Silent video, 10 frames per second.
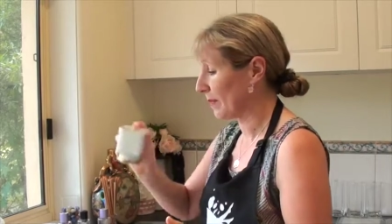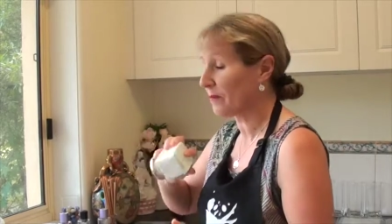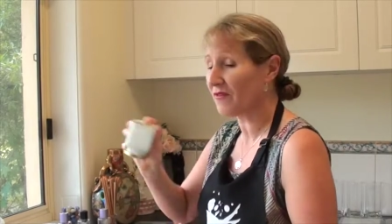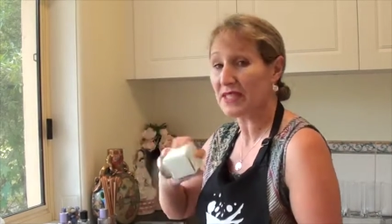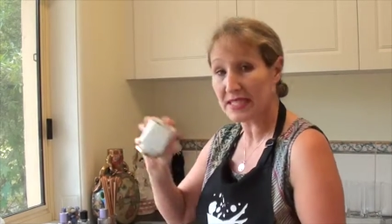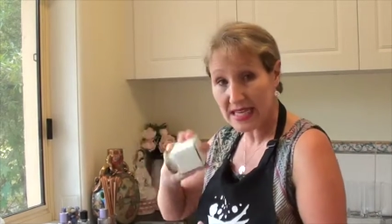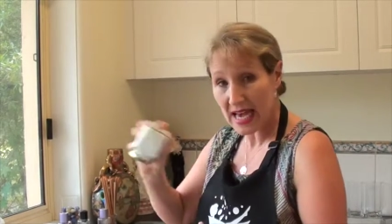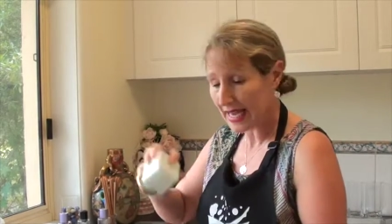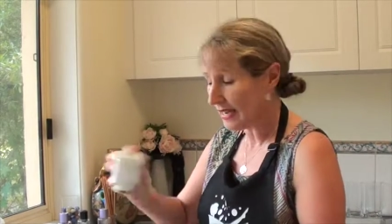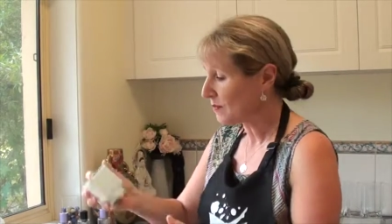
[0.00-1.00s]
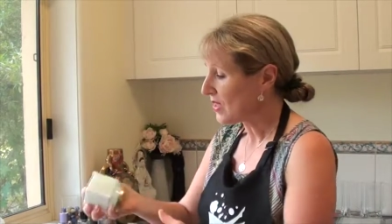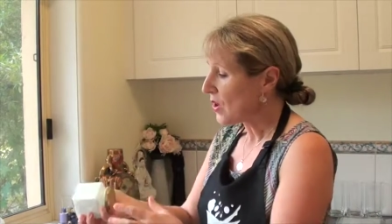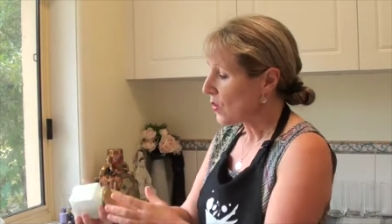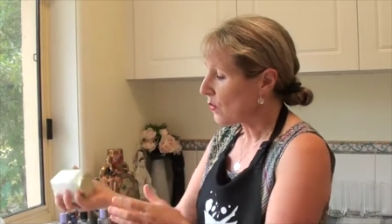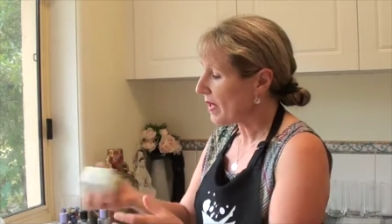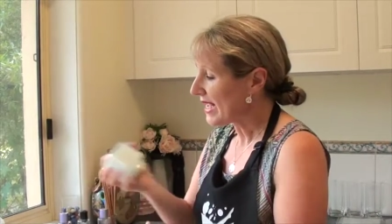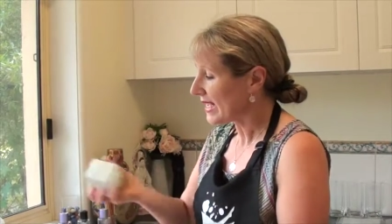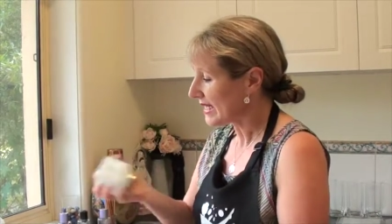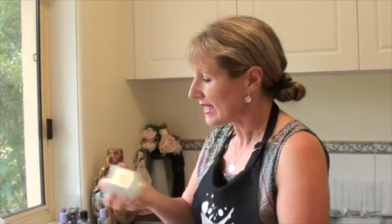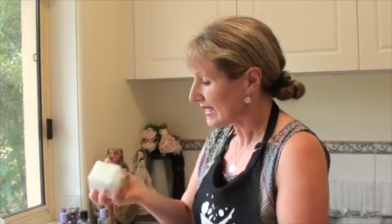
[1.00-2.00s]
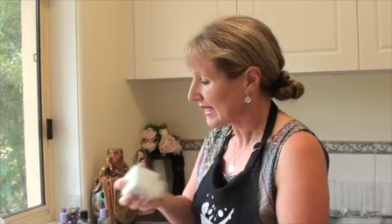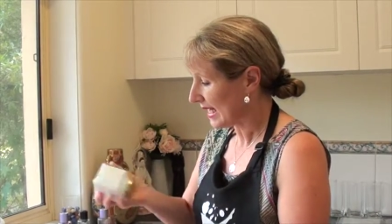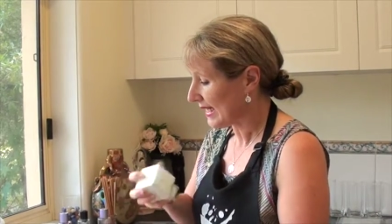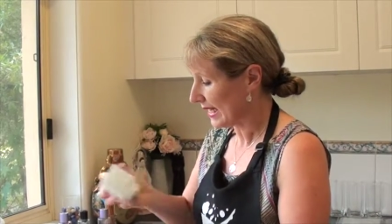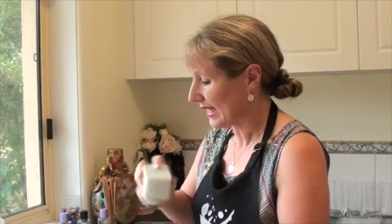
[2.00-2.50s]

But for today, we'll make it in a slightly